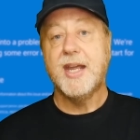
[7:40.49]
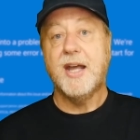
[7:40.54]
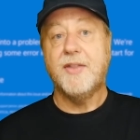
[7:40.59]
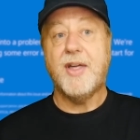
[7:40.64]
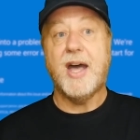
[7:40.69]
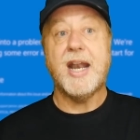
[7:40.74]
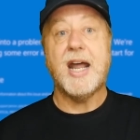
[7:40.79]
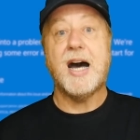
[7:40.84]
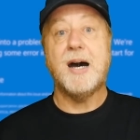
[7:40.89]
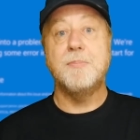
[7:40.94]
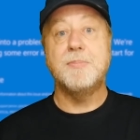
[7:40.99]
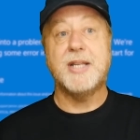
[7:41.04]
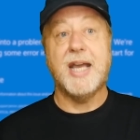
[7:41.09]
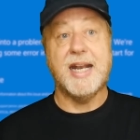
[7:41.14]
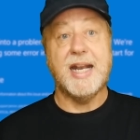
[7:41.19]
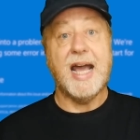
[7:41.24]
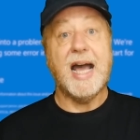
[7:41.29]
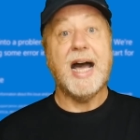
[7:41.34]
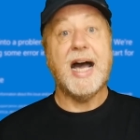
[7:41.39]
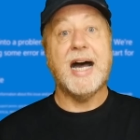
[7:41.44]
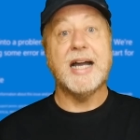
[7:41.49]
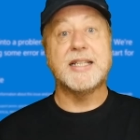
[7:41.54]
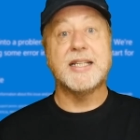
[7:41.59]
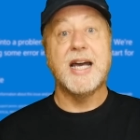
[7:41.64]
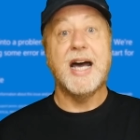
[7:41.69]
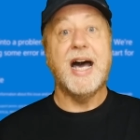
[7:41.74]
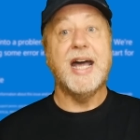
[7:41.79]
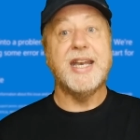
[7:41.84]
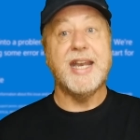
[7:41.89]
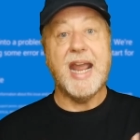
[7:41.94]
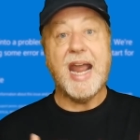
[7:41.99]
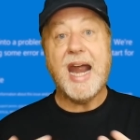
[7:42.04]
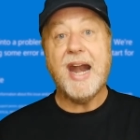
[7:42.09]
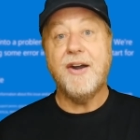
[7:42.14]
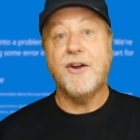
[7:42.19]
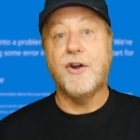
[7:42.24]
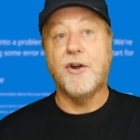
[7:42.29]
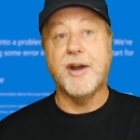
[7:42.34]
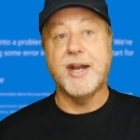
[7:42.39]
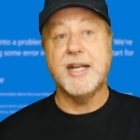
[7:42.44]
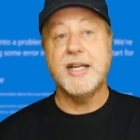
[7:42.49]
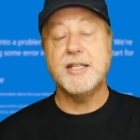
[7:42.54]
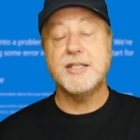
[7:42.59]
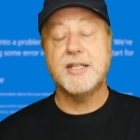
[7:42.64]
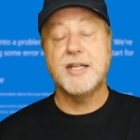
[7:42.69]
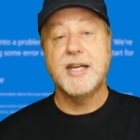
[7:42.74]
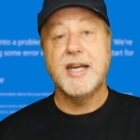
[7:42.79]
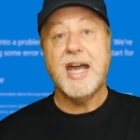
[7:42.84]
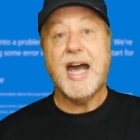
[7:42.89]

That update had an error in it,